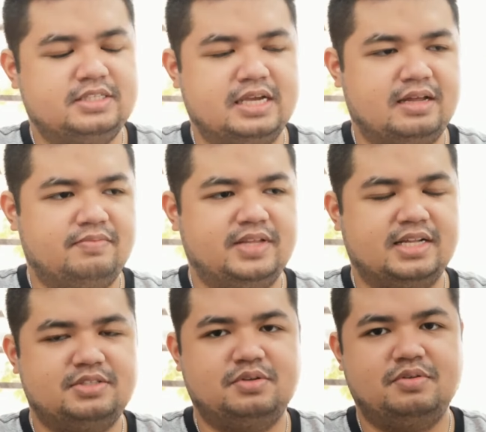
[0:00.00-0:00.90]
really delve
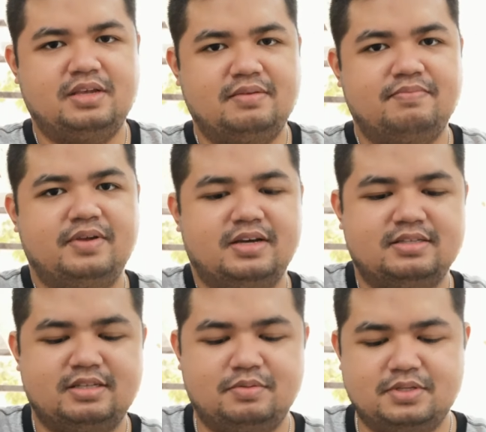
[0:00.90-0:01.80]
that too deep,
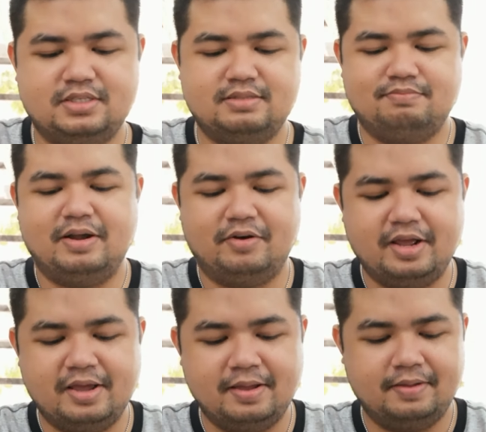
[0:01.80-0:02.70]
because it was
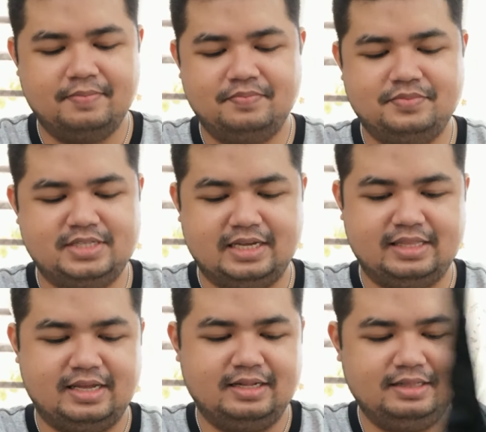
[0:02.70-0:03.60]
very
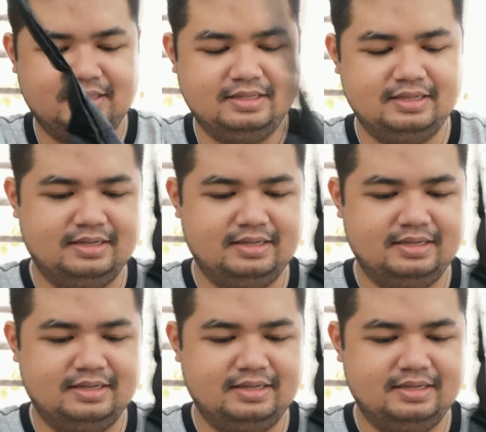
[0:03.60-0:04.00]
technical.